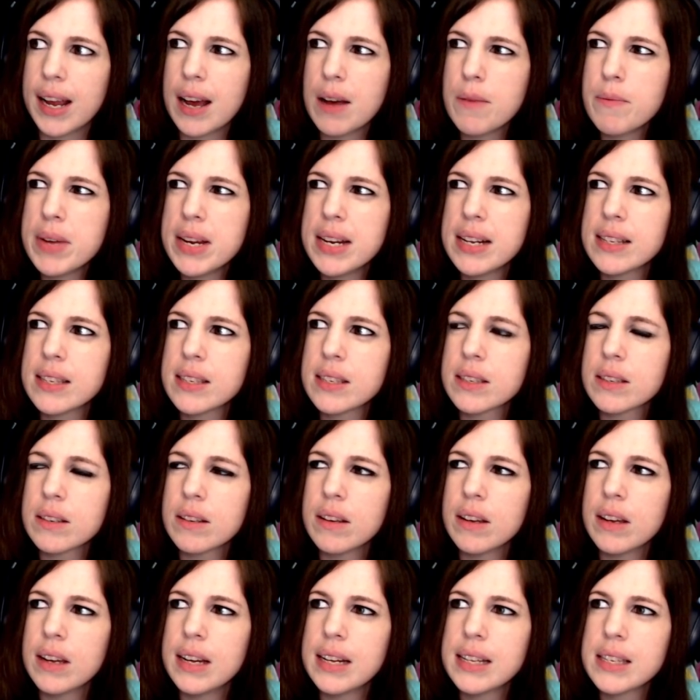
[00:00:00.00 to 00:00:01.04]
I mean,
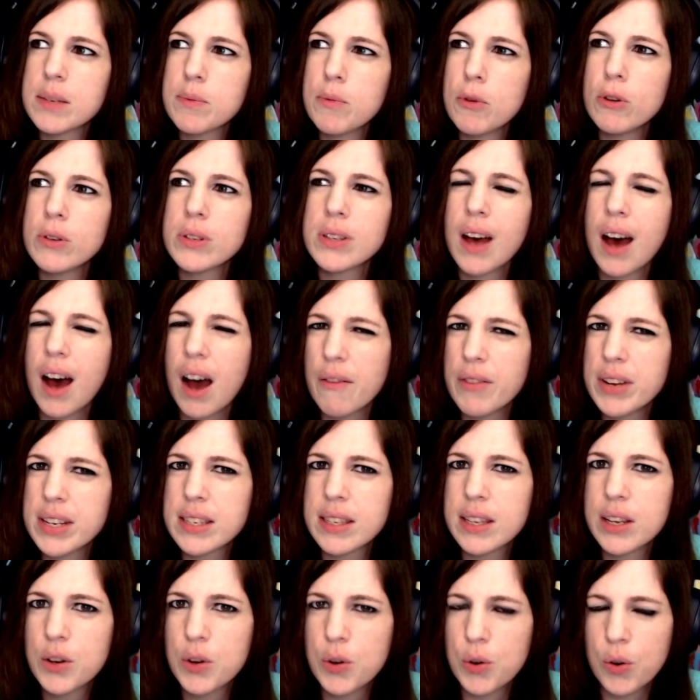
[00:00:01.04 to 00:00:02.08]
it's most
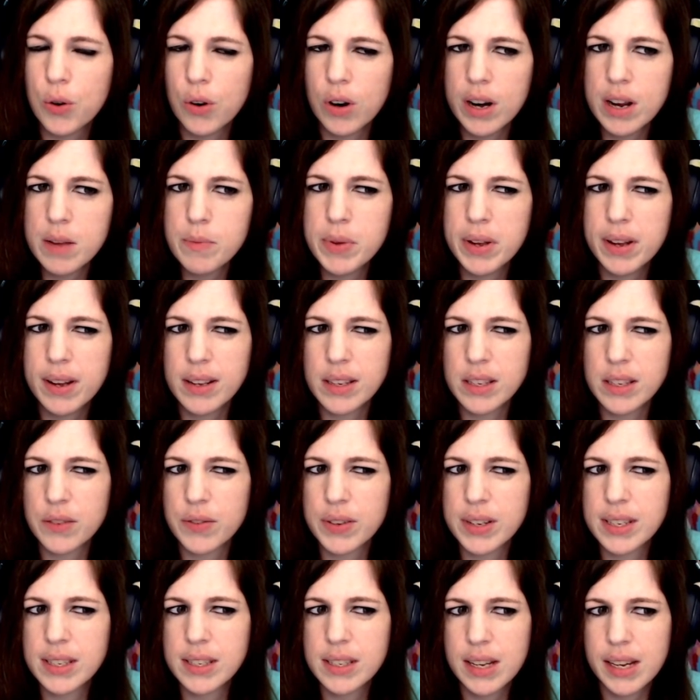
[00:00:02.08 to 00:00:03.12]
obviously Corey because of
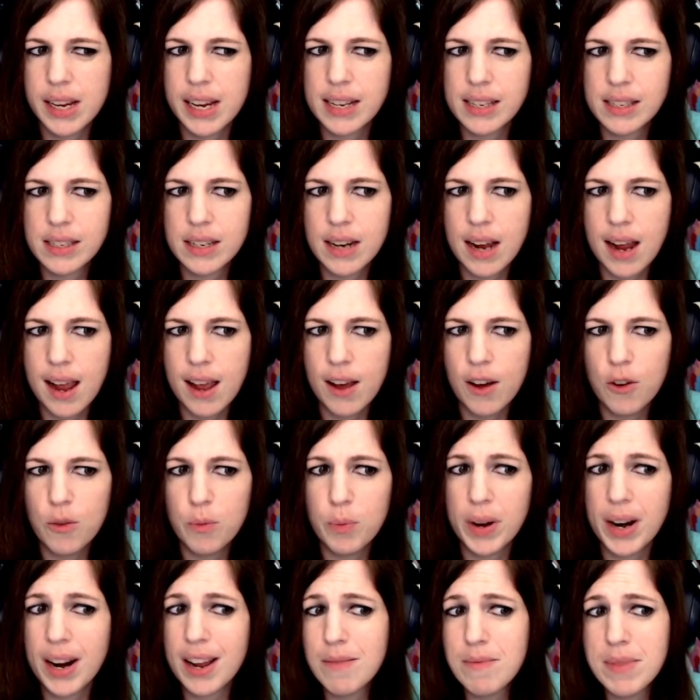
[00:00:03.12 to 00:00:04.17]
his singing style,
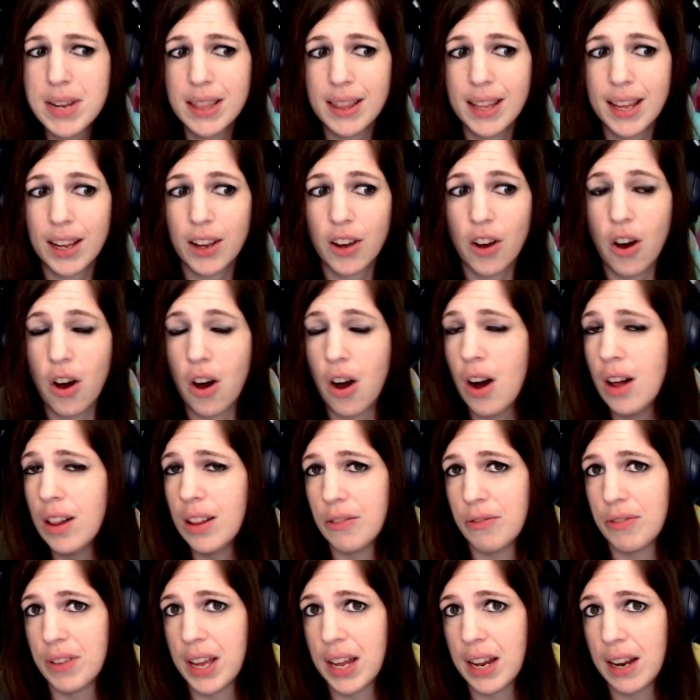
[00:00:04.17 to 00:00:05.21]
but I mean like all
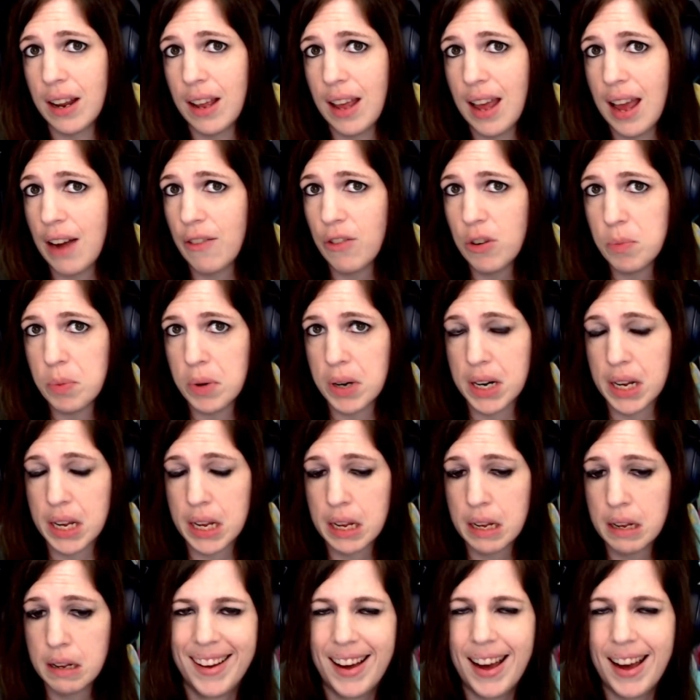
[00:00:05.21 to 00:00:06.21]
of it, everybody.